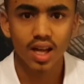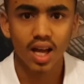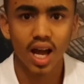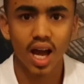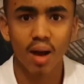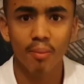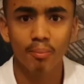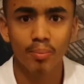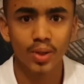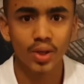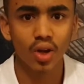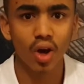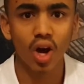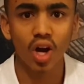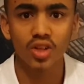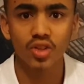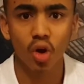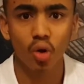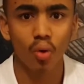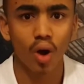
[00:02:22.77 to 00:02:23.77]
And
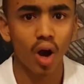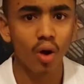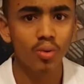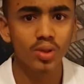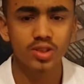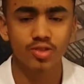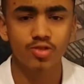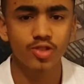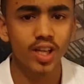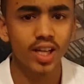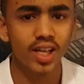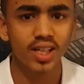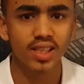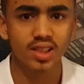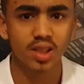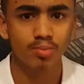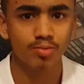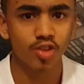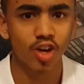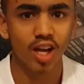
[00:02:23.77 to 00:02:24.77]
Bernardo, I was really
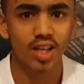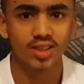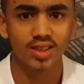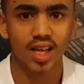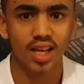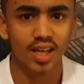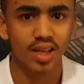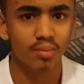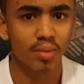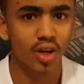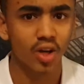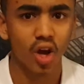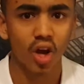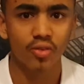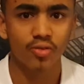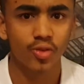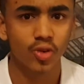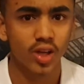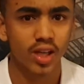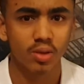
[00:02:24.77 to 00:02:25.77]
surprised at him, and I
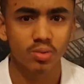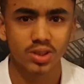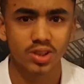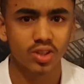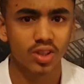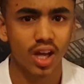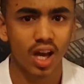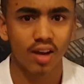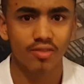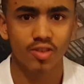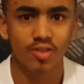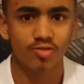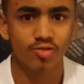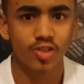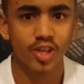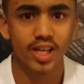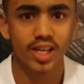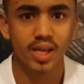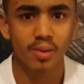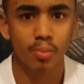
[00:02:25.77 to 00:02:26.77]
thought he was going to have a
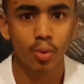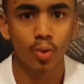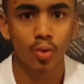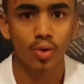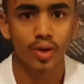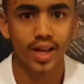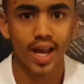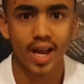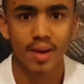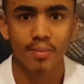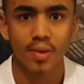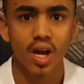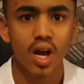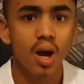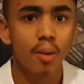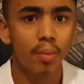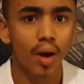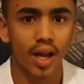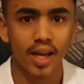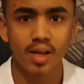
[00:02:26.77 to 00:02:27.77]
really poor game.
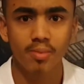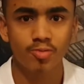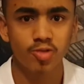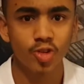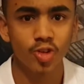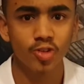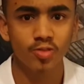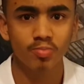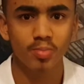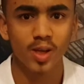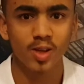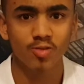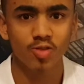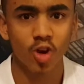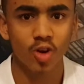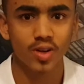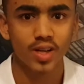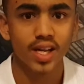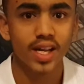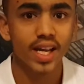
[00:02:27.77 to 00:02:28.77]
But he proved me
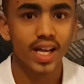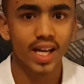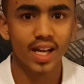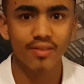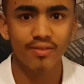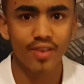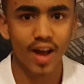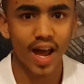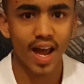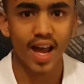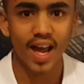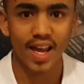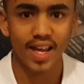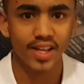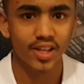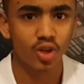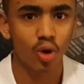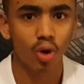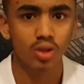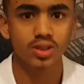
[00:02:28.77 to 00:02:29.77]
wrong. In the air, he
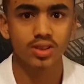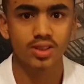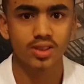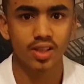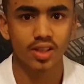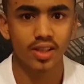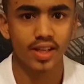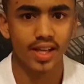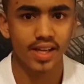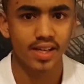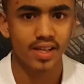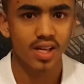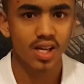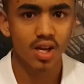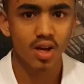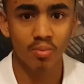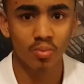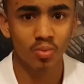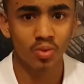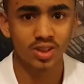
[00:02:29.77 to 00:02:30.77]
constantly
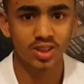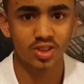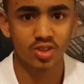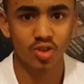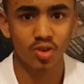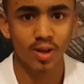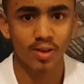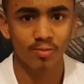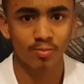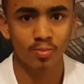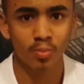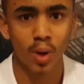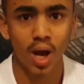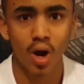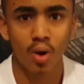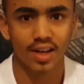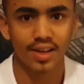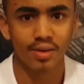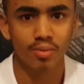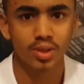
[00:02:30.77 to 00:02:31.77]
was doing well.
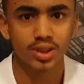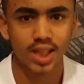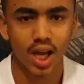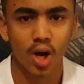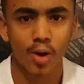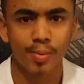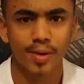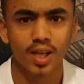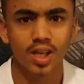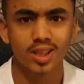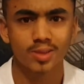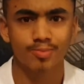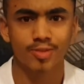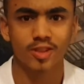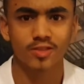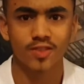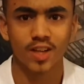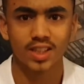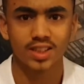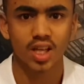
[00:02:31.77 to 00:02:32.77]
He was helping us
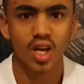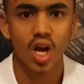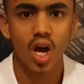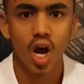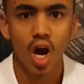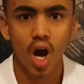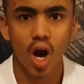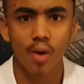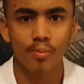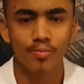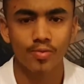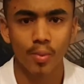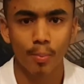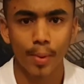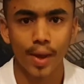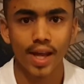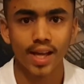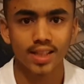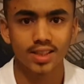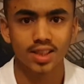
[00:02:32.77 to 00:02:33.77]
progress up the
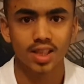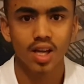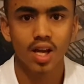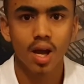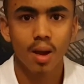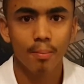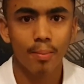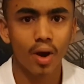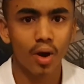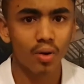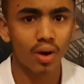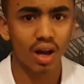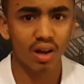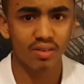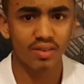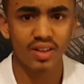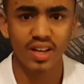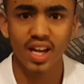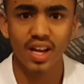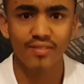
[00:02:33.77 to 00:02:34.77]
pitch. But
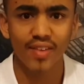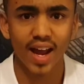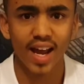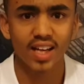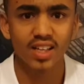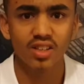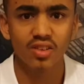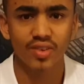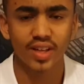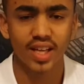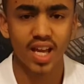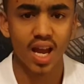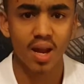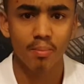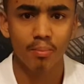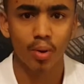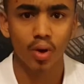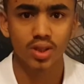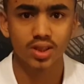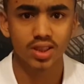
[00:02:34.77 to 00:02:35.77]
near the end of the game,
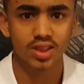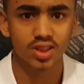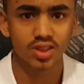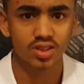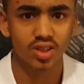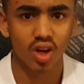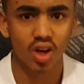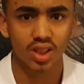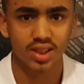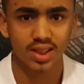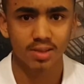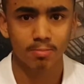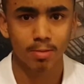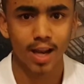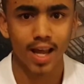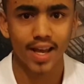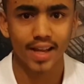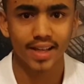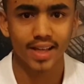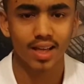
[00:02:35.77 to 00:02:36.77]
Potter started
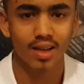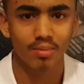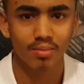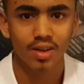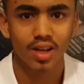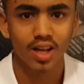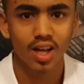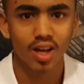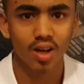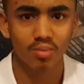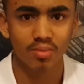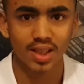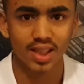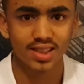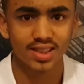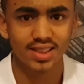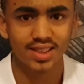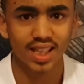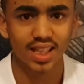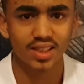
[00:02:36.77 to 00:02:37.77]
playing him in
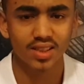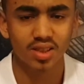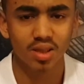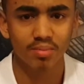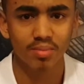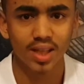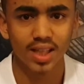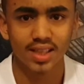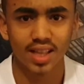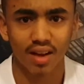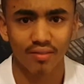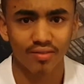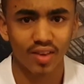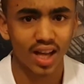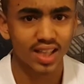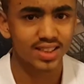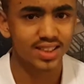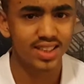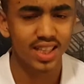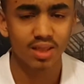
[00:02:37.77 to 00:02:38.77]
centre mid. And
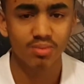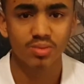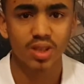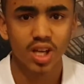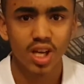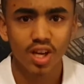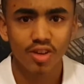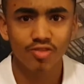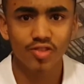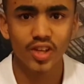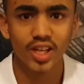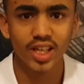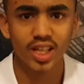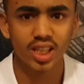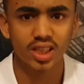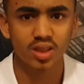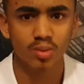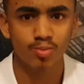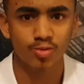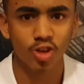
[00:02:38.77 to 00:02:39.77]
that seemed really
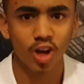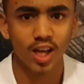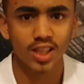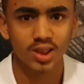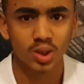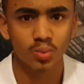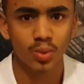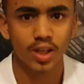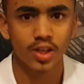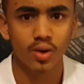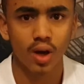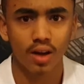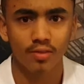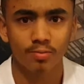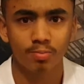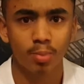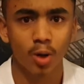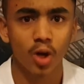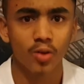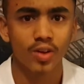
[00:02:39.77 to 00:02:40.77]
surprising when you have
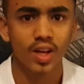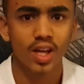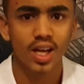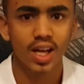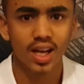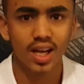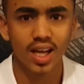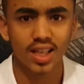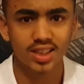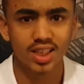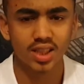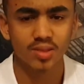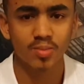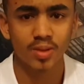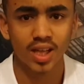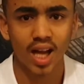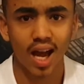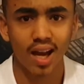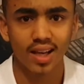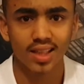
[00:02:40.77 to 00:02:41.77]
both Alexis
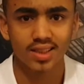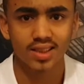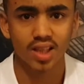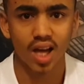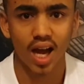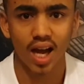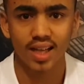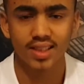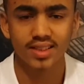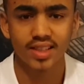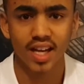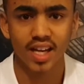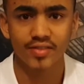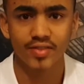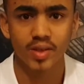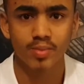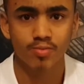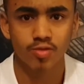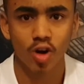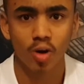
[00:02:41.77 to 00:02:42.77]
McAllister and Davy
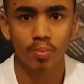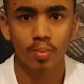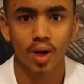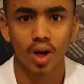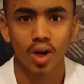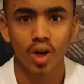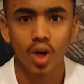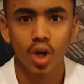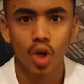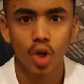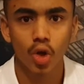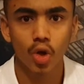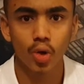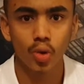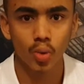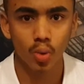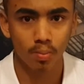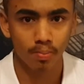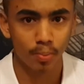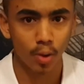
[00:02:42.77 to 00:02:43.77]
Pröpper,
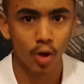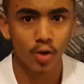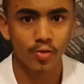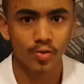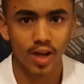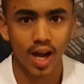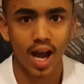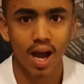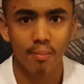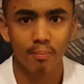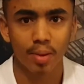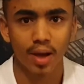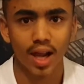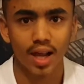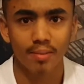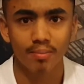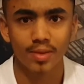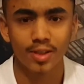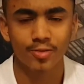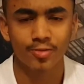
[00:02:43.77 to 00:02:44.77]
who both can play
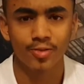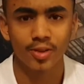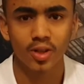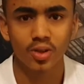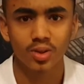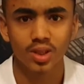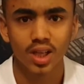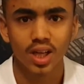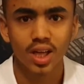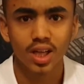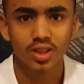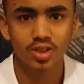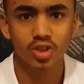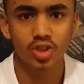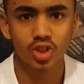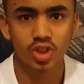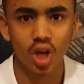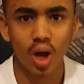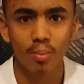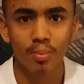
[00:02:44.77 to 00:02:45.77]
in midfield, to
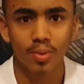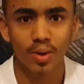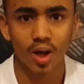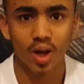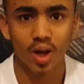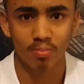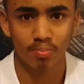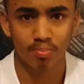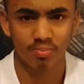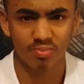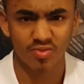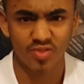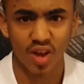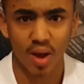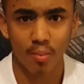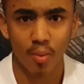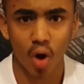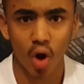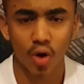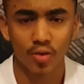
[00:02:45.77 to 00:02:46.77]
sub them
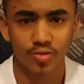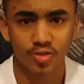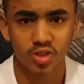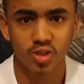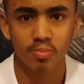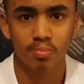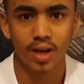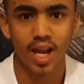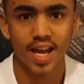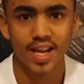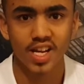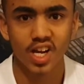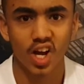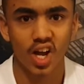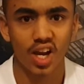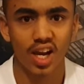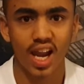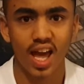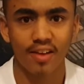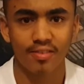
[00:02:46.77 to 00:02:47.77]
off to play a
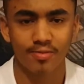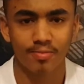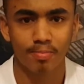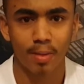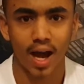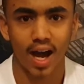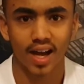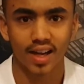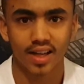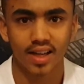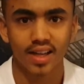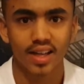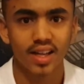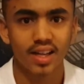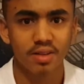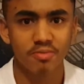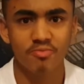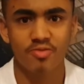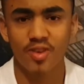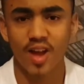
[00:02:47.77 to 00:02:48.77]
left back.
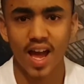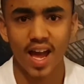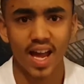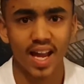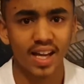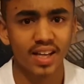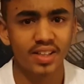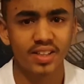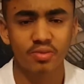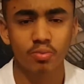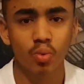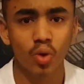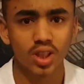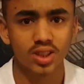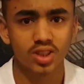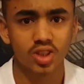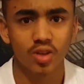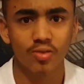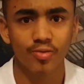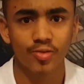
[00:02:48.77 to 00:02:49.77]
There it was
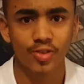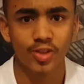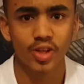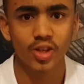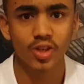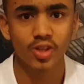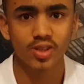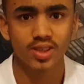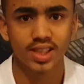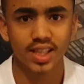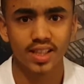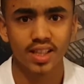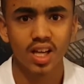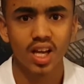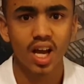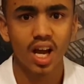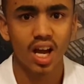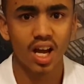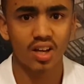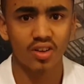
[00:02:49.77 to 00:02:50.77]
confusing,
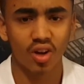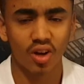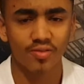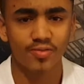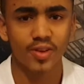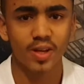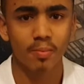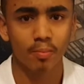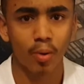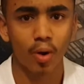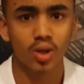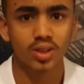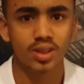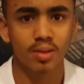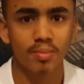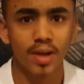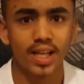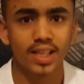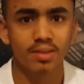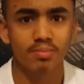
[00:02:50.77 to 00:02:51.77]
and I think Potter
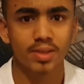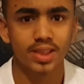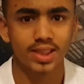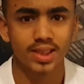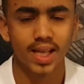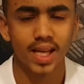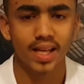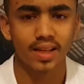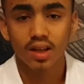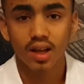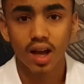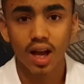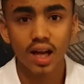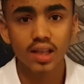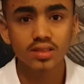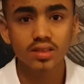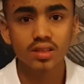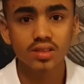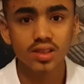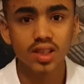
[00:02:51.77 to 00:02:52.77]
made a mistake. As
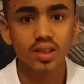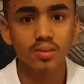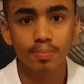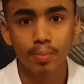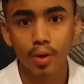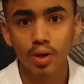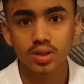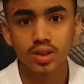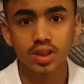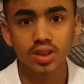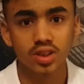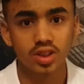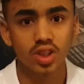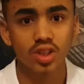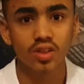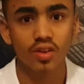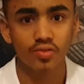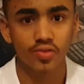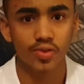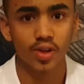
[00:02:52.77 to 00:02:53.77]
I said, Potter should
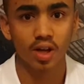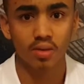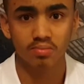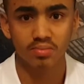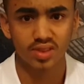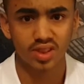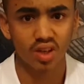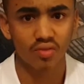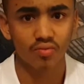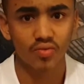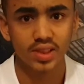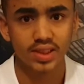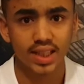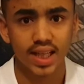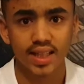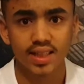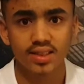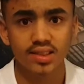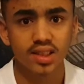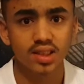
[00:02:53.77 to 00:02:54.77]
have done the
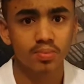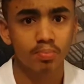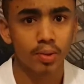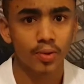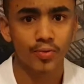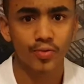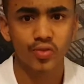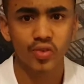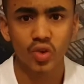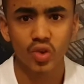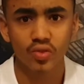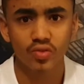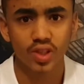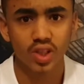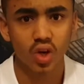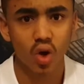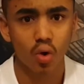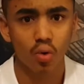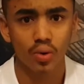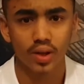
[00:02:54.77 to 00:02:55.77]
changes before the
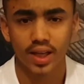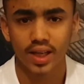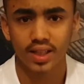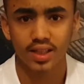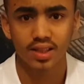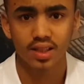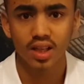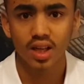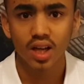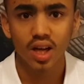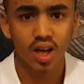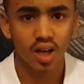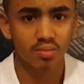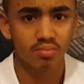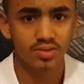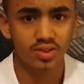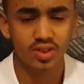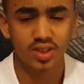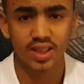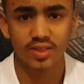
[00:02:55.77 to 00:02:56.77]
goal. He
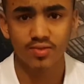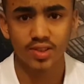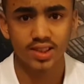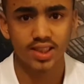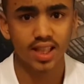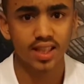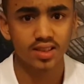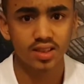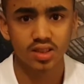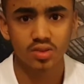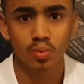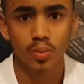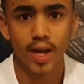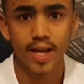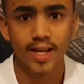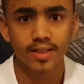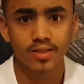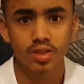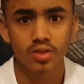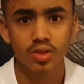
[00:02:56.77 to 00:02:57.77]
did the changes
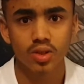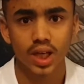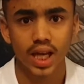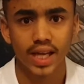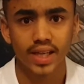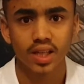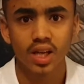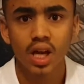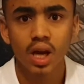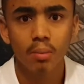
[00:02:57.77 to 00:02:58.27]
way too late.